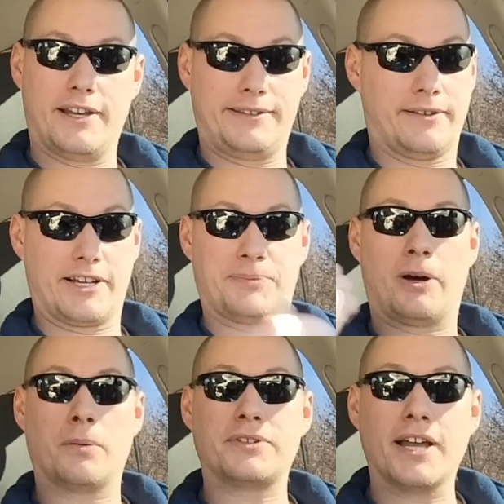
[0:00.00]
It still gets
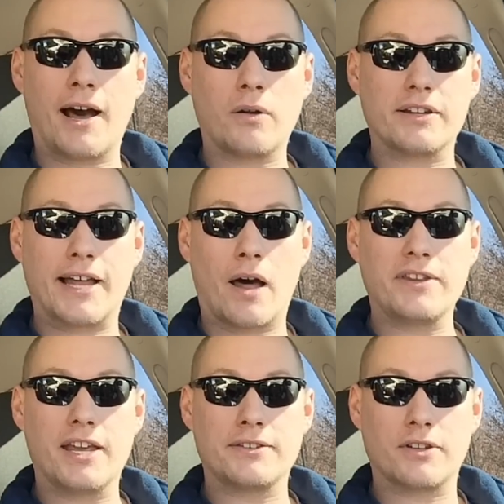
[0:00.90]
pumped out,
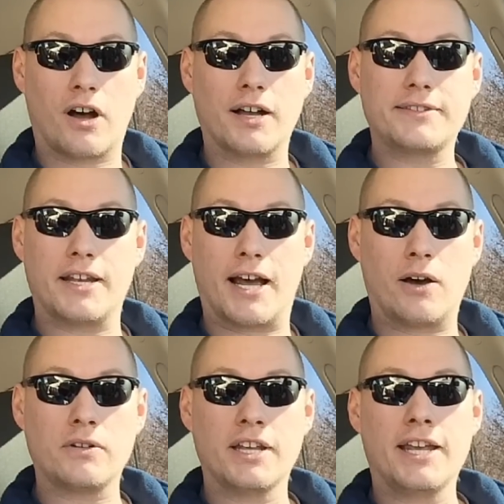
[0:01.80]
down the exhaust and
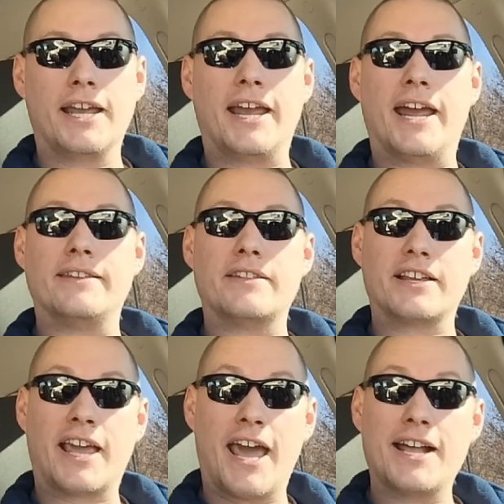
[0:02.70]
out, and then
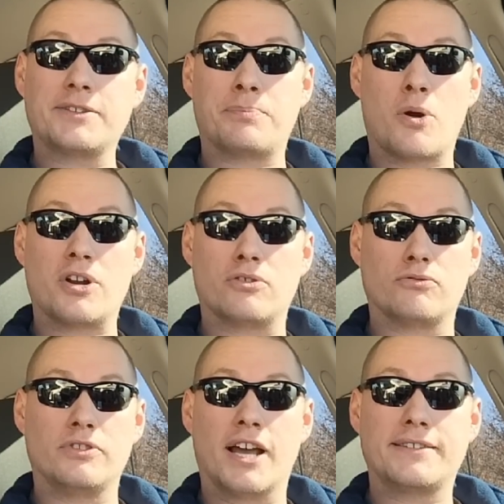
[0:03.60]
the cat's
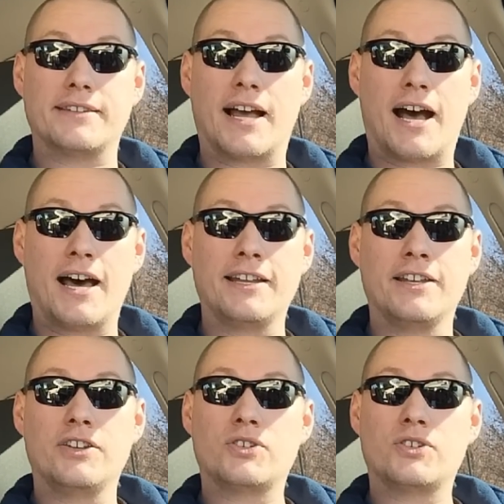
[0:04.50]
burning nice and hot.